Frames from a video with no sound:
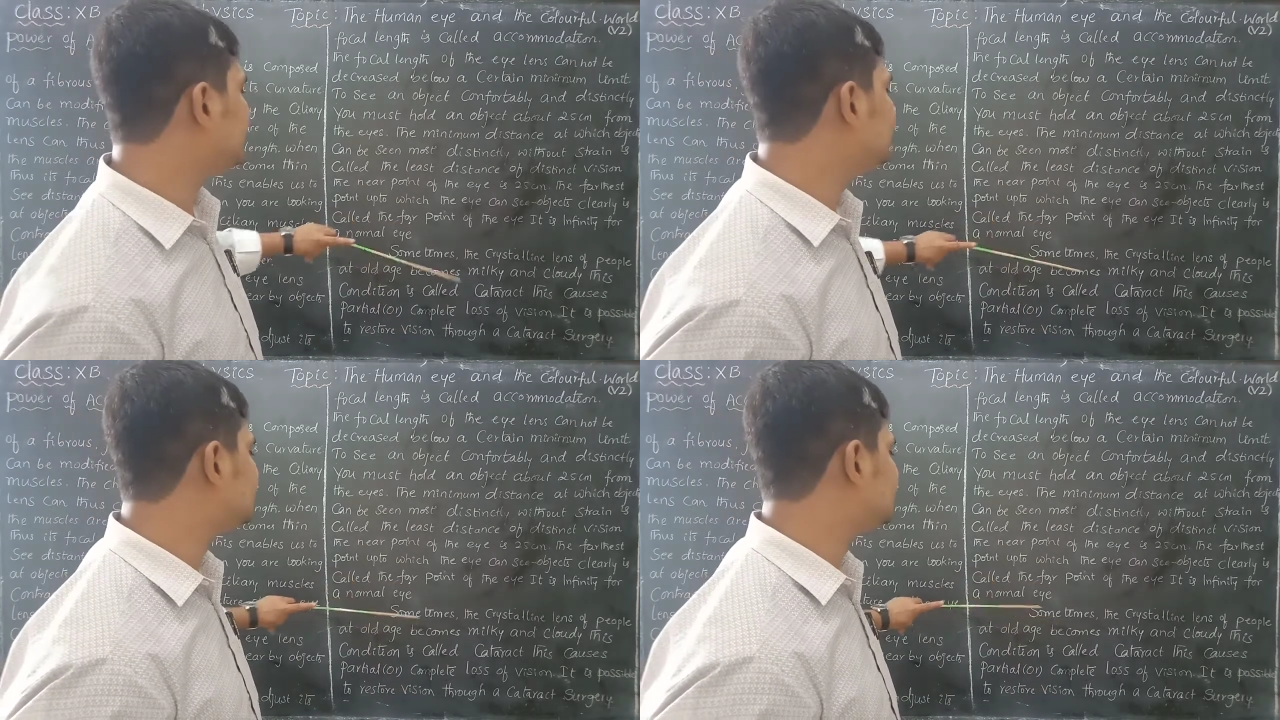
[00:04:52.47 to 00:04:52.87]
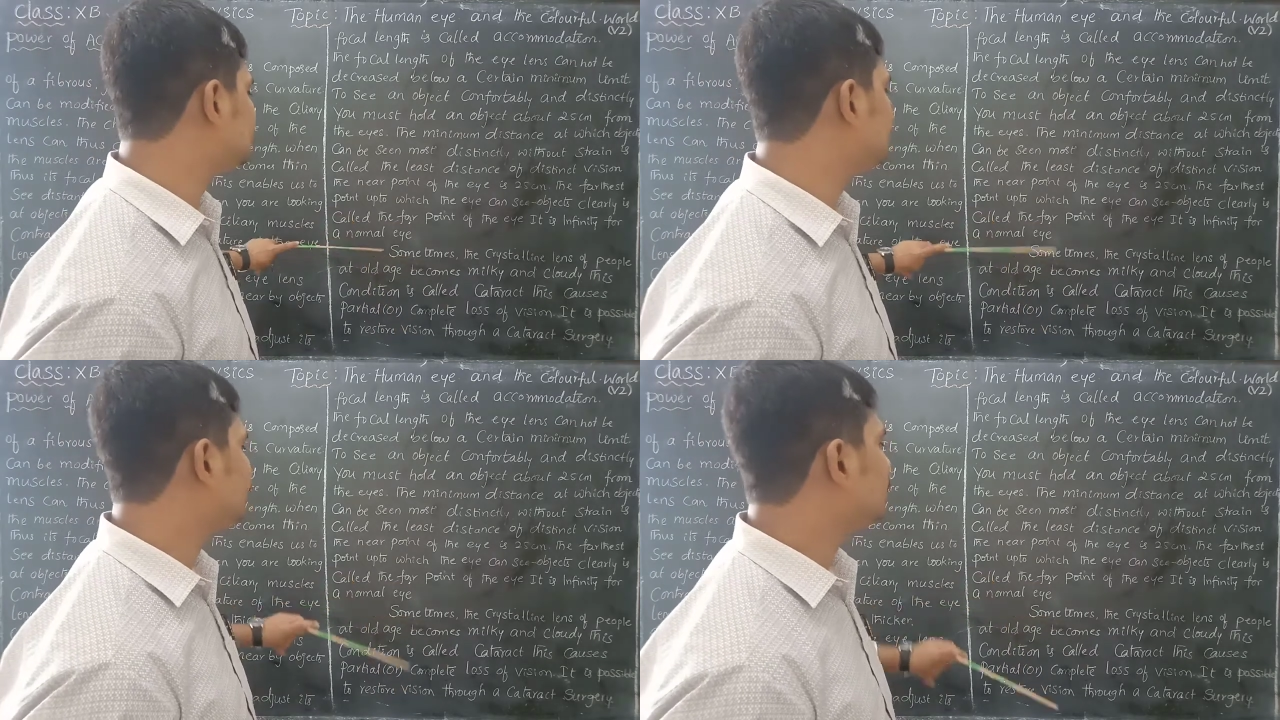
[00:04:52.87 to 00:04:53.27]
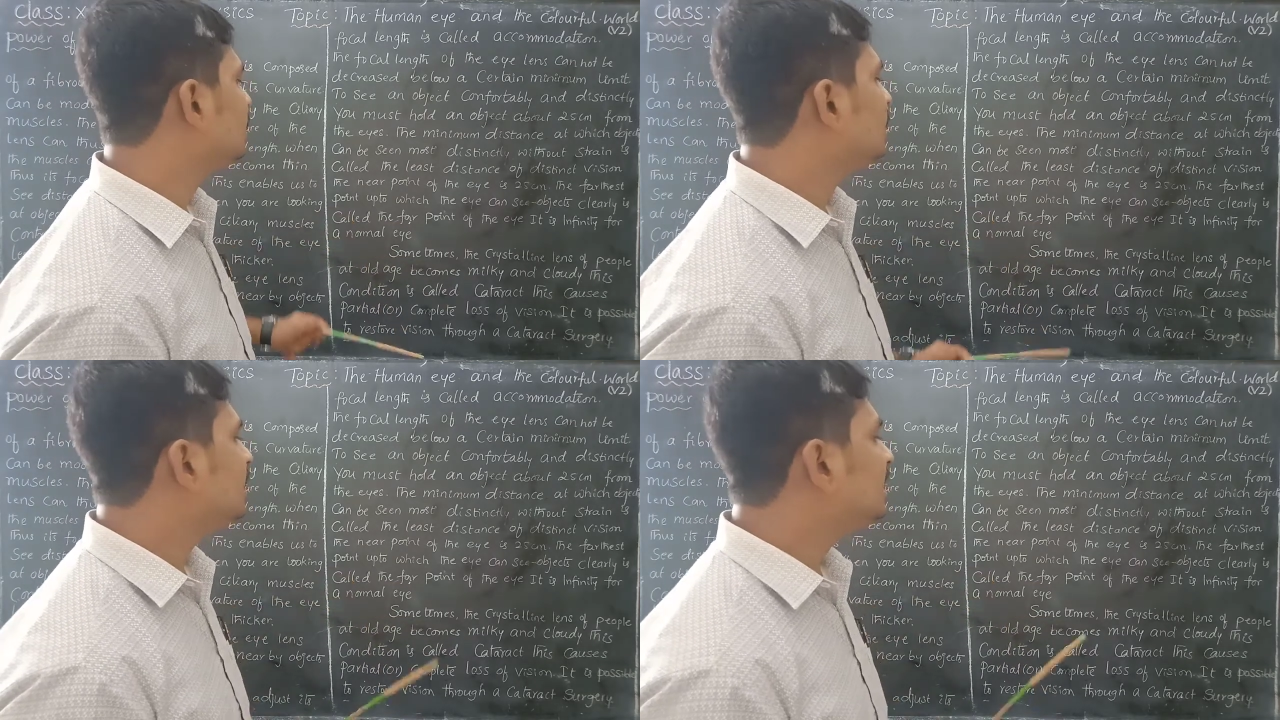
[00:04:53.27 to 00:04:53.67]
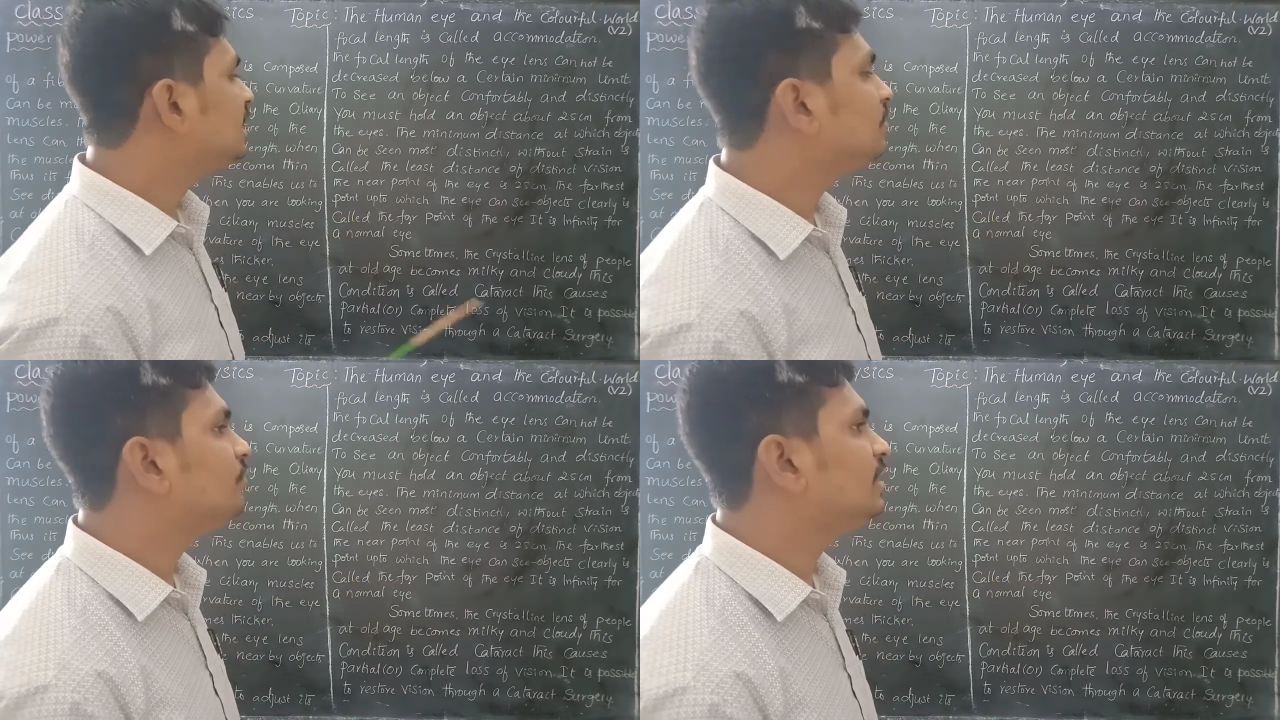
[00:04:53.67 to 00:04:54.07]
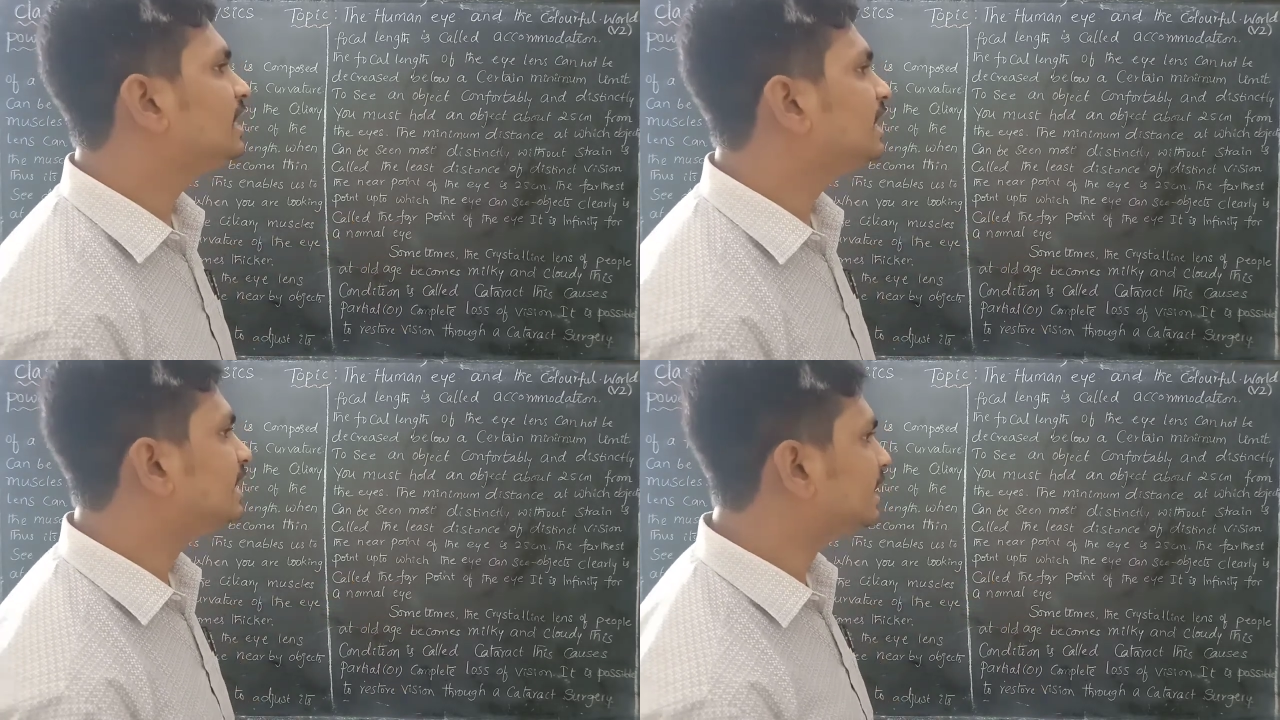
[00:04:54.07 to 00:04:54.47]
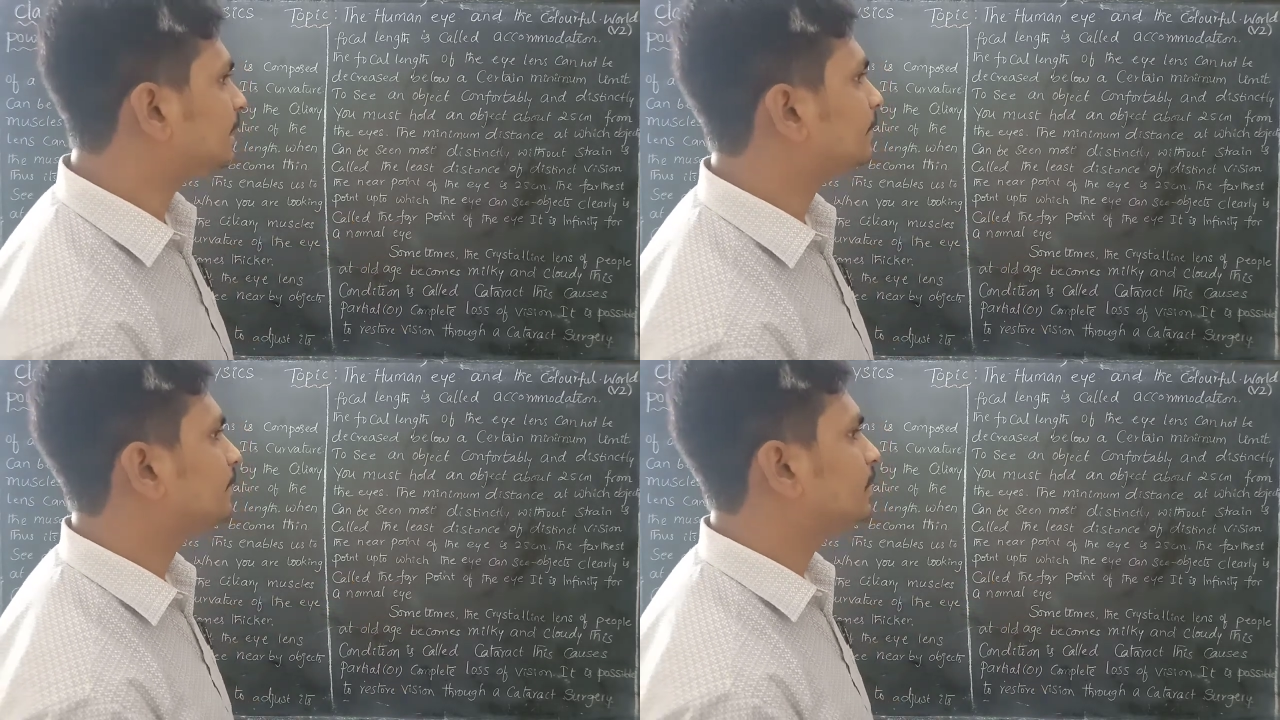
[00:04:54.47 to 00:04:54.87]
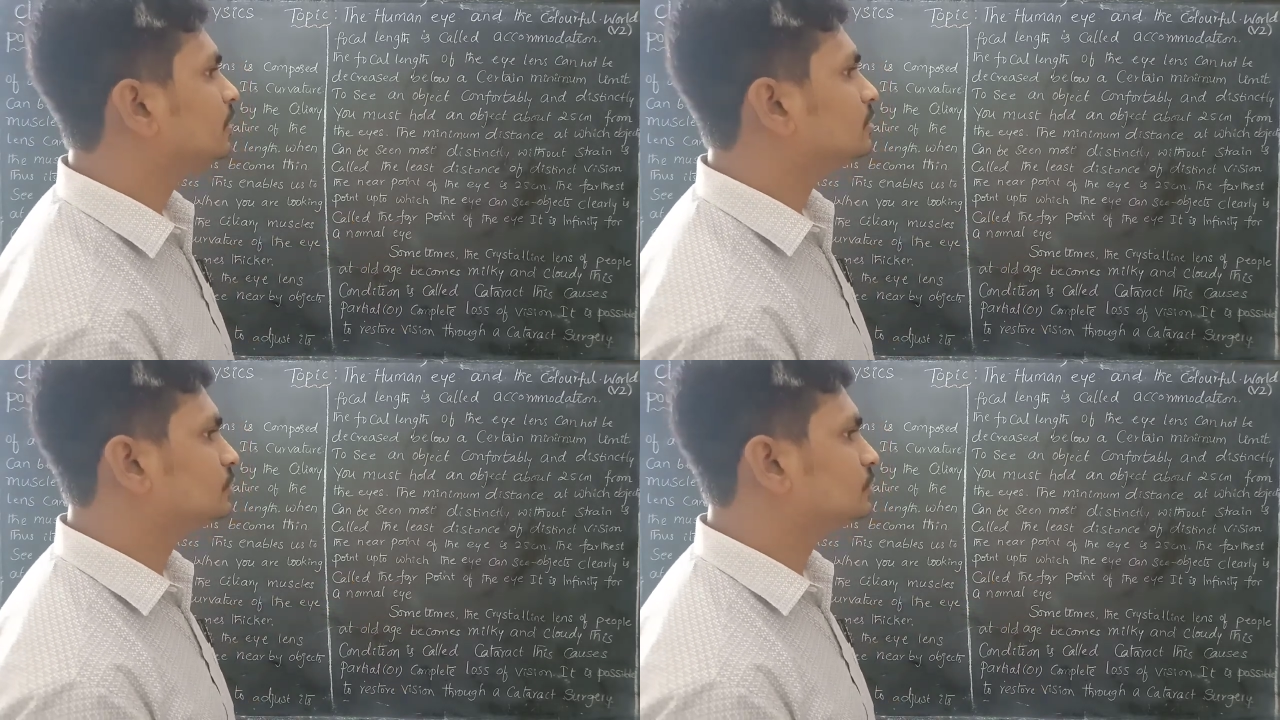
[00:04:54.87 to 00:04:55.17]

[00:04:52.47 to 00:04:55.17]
is infinity.